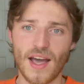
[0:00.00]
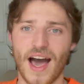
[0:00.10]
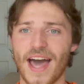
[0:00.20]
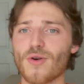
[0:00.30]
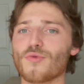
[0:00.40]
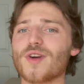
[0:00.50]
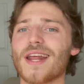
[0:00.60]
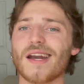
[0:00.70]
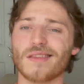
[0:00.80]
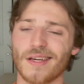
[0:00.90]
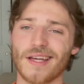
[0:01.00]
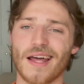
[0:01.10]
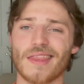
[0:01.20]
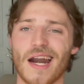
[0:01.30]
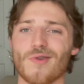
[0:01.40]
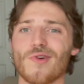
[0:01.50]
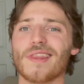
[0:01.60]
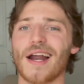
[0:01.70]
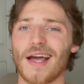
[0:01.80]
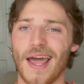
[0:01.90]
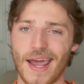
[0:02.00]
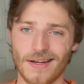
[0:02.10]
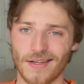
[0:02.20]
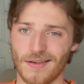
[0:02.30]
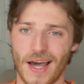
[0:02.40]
I don't read anything that I hate.